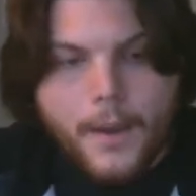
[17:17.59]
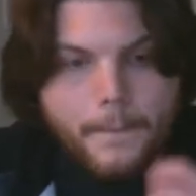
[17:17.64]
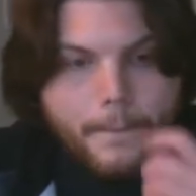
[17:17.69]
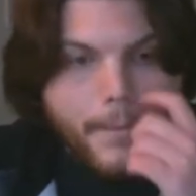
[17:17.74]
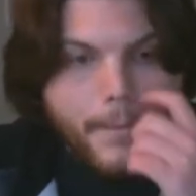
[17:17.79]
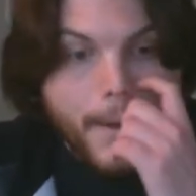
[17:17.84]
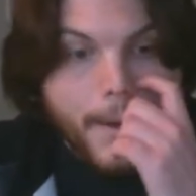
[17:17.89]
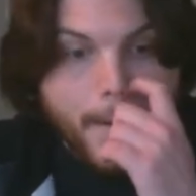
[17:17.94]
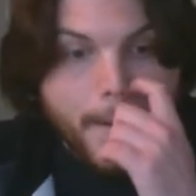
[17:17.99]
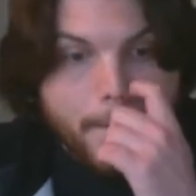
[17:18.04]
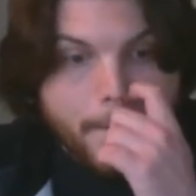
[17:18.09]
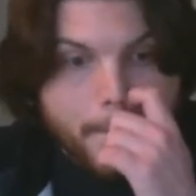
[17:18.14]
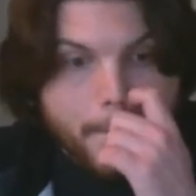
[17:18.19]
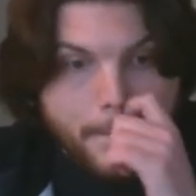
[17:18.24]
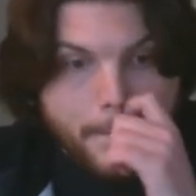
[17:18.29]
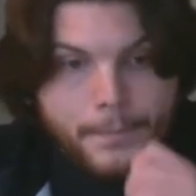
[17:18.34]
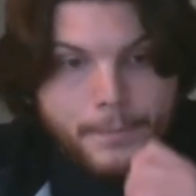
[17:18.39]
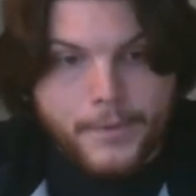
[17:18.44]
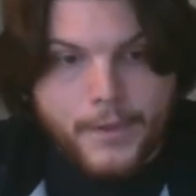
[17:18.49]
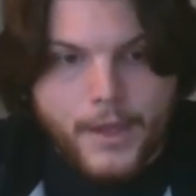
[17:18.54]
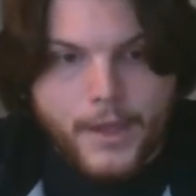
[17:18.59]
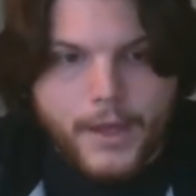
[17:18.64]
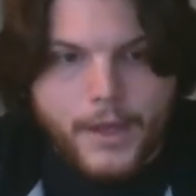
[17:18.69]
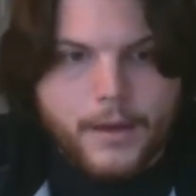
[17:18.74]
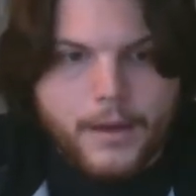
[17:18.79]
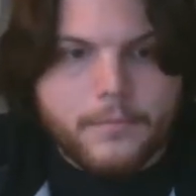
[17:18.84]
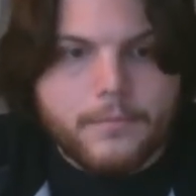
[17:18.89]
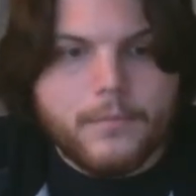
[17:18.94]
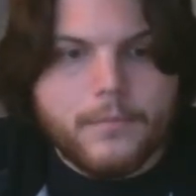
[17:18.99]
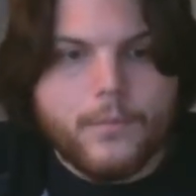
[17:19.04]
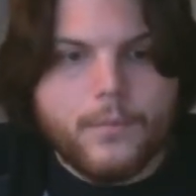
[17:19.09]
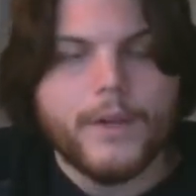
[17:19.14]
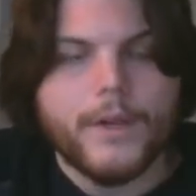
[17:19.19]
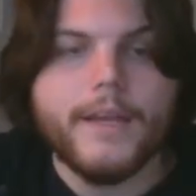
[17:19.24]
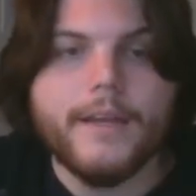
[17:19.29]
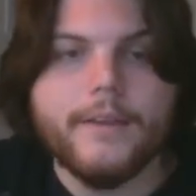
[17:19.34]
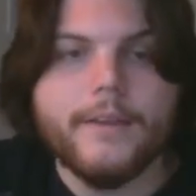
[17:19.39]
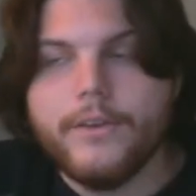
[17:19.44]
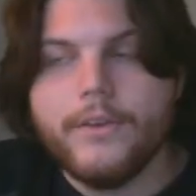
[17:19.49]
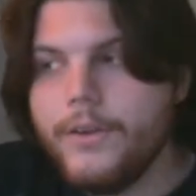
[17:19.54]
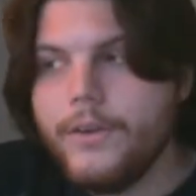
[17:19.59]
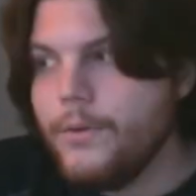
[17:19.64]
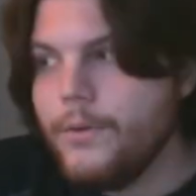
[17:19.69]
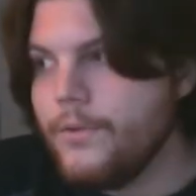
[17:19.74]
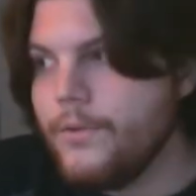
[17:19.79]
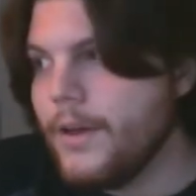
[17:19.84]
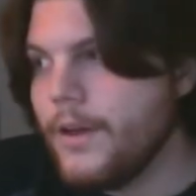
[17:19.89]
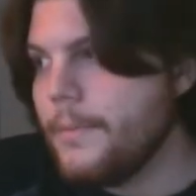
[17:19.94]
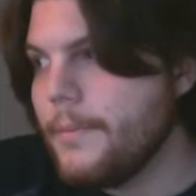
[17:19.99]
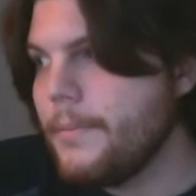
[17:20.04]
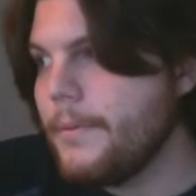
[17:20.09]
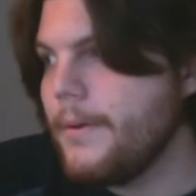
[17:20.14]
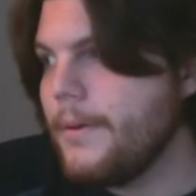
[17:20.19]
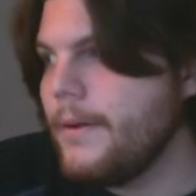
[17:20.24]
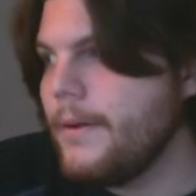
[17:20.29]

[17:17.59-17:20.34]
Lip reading: But we need to use up